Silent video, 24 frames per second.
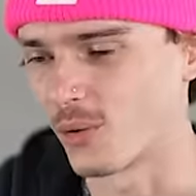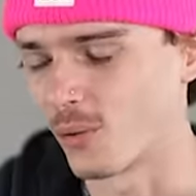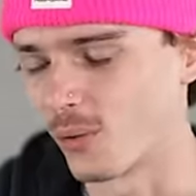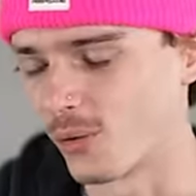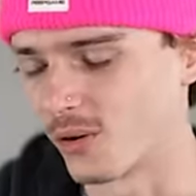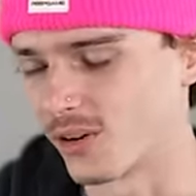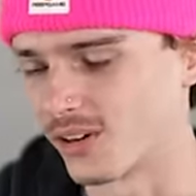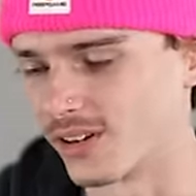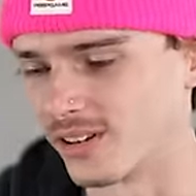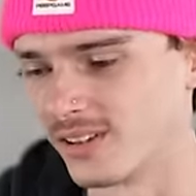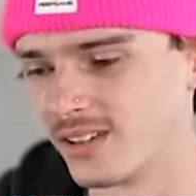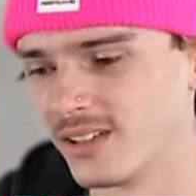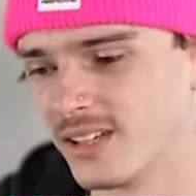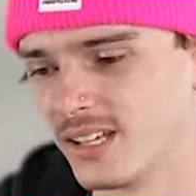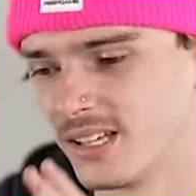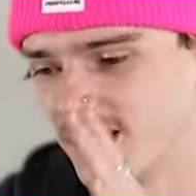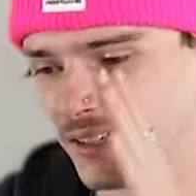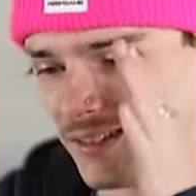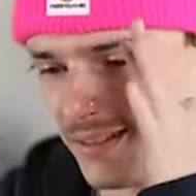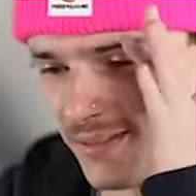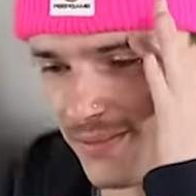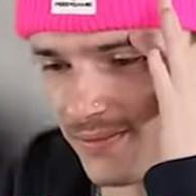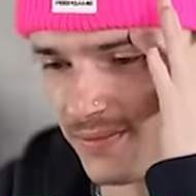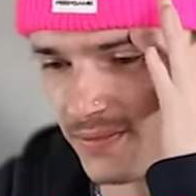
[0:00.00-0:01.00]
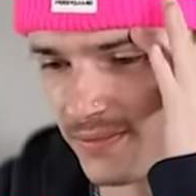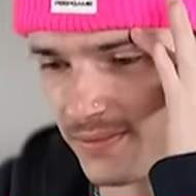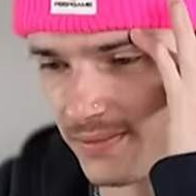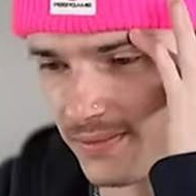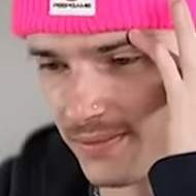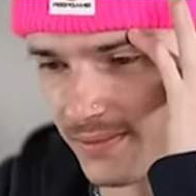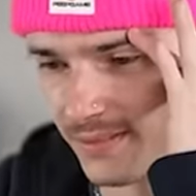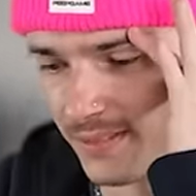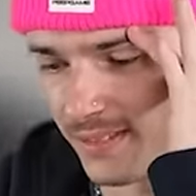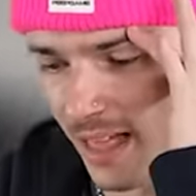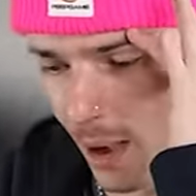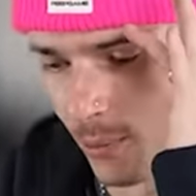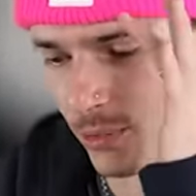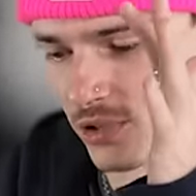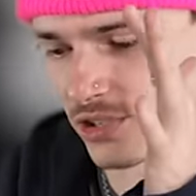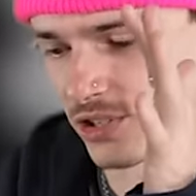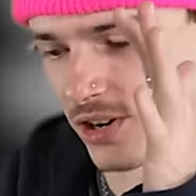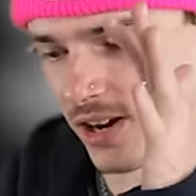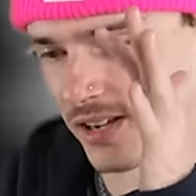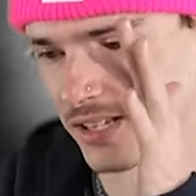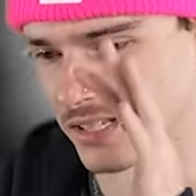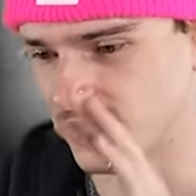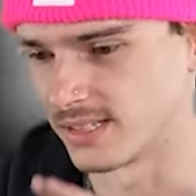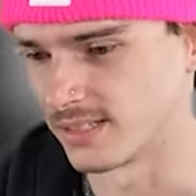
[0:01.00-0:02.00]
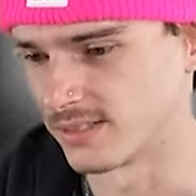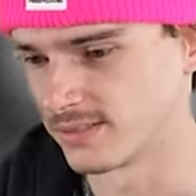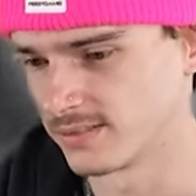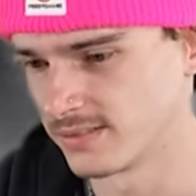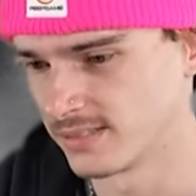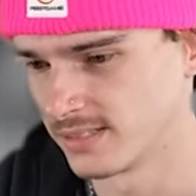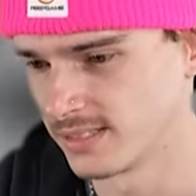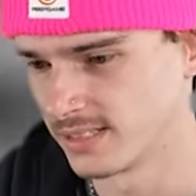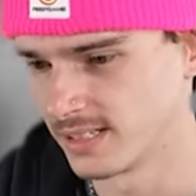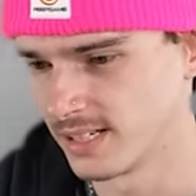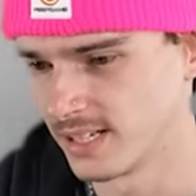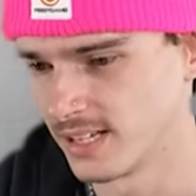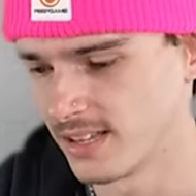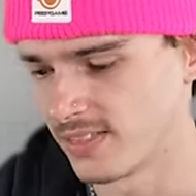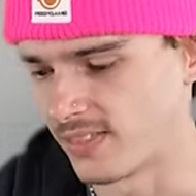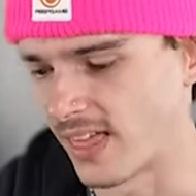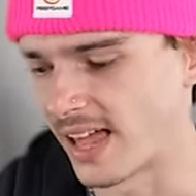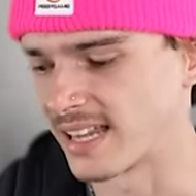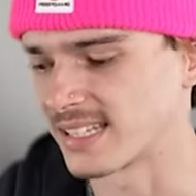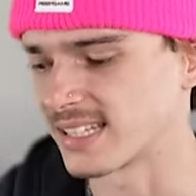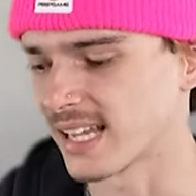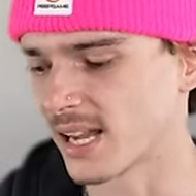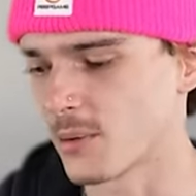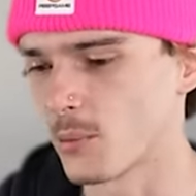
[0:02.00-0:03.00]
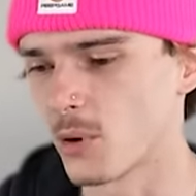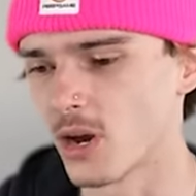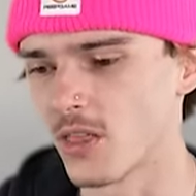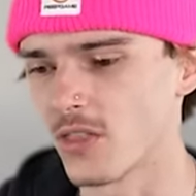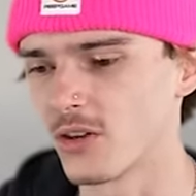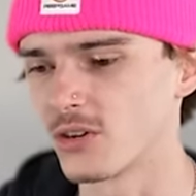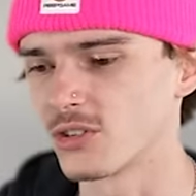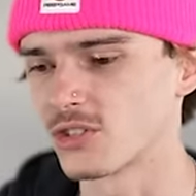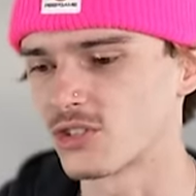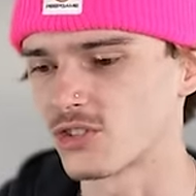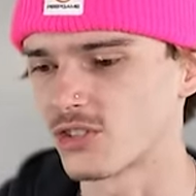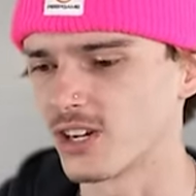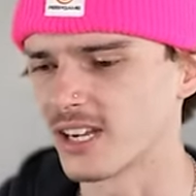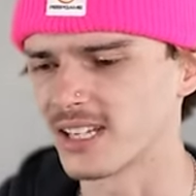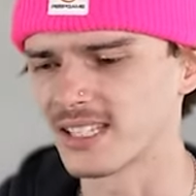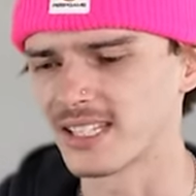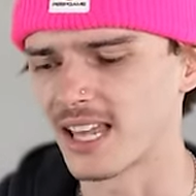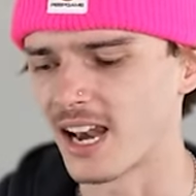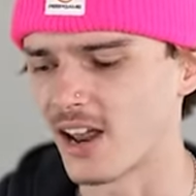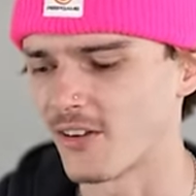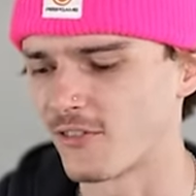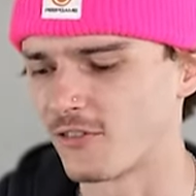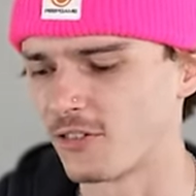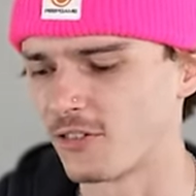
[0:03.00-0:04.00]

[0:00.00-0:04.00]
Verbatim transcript: quarter. That was crazy. That's like one of those tricks that I